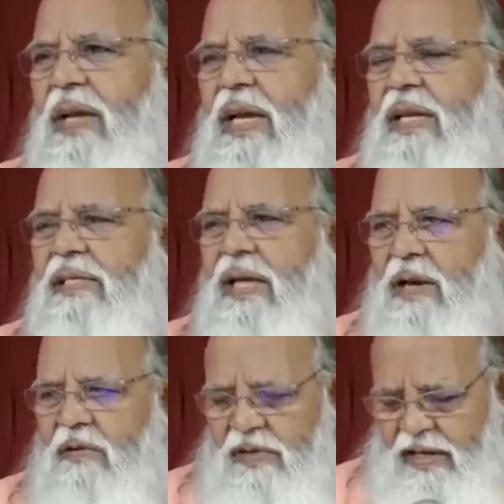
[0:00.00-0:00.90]
in
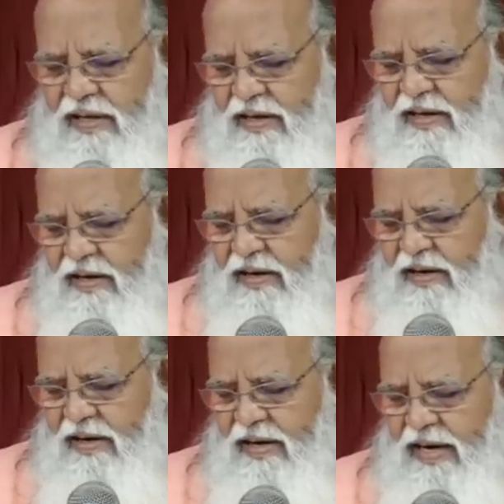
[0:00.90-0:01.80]
San Jose,
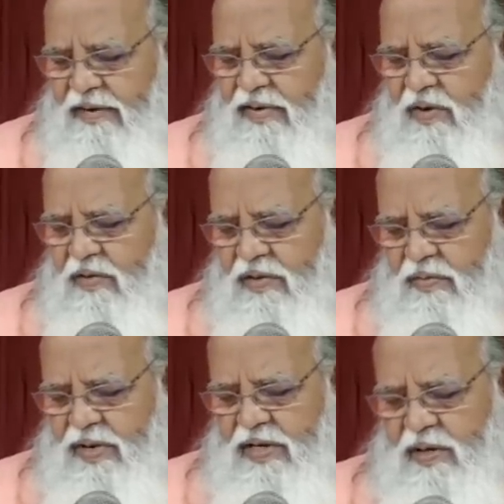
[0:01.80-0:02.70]
I went to
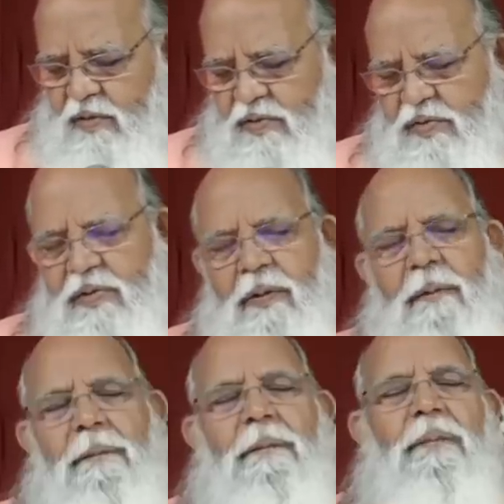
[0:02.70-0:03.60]
somebody's house.
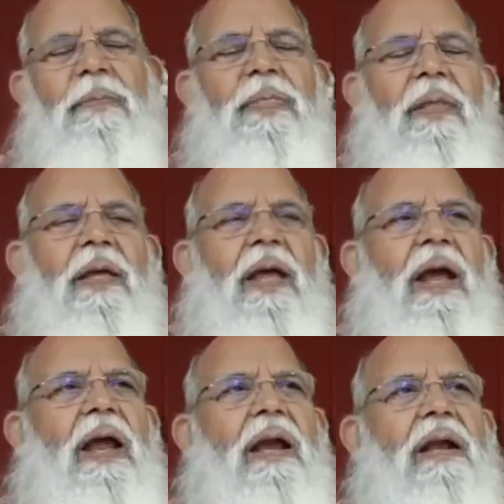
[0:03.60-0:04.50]

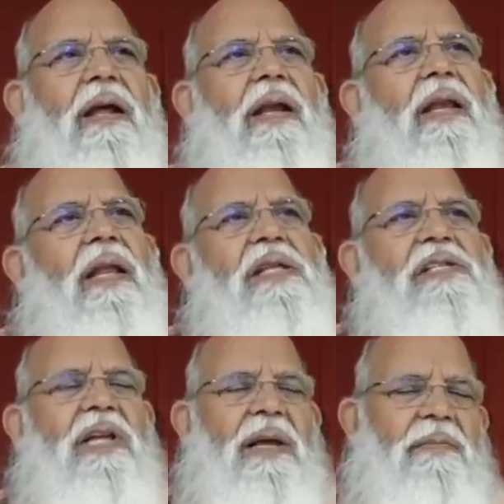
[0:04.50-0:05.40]
And at uh,
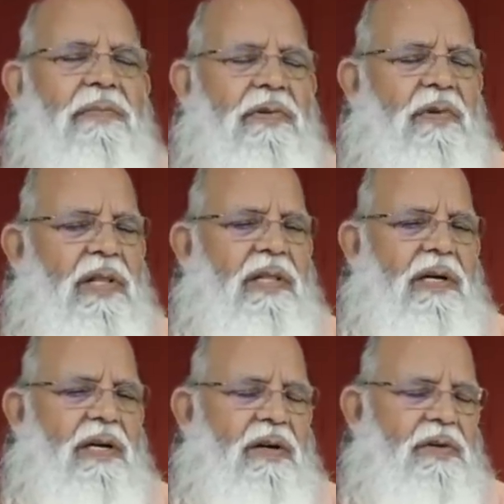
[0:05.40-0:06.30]
lunchtime,
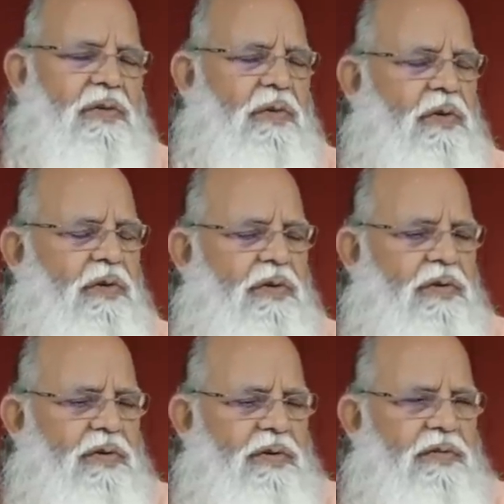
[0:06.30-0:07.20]
12.30 or so,
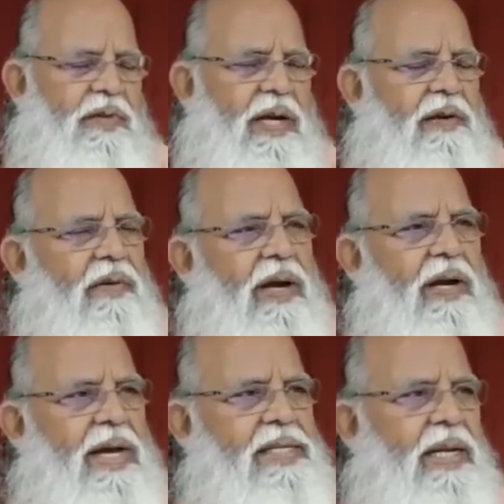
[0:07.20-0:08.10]
when I went,
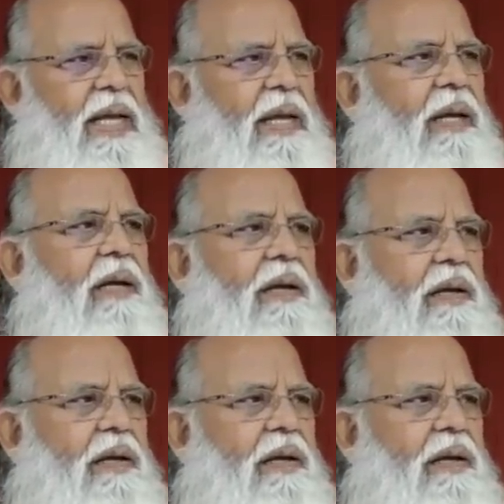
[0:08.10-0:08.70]
I said, hey,